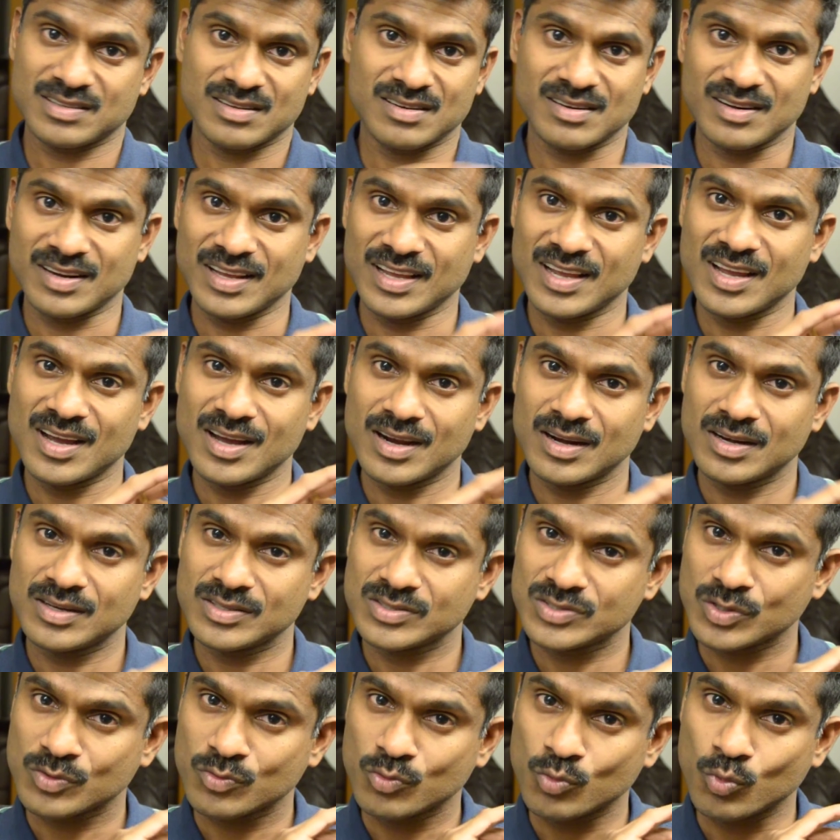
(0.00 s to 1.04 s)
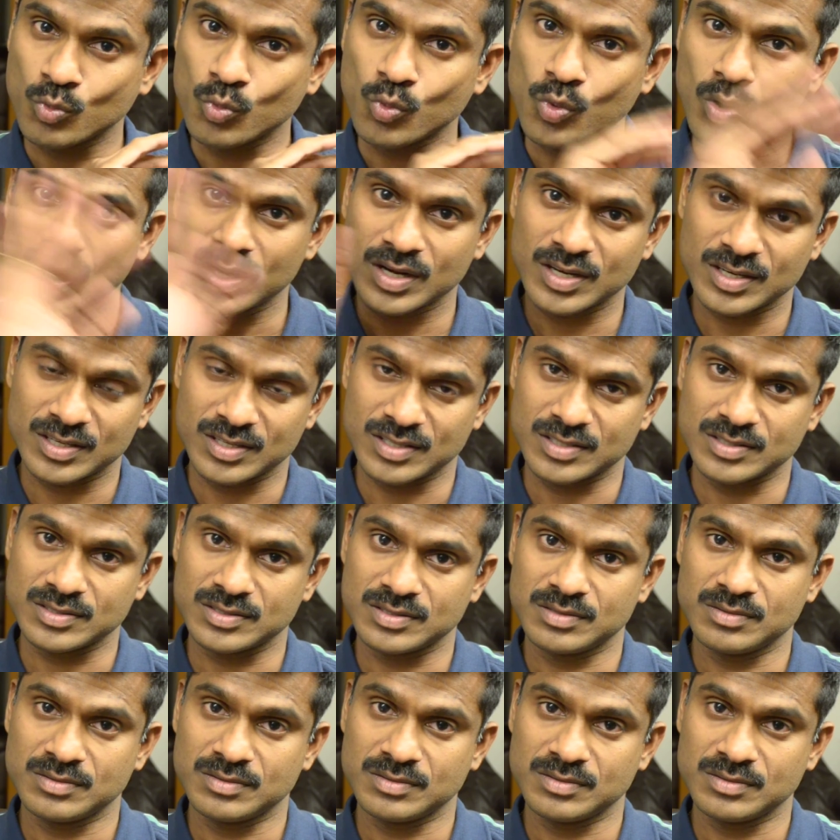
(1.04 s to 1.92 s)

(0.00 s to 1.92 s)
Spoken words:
regardless of what it is,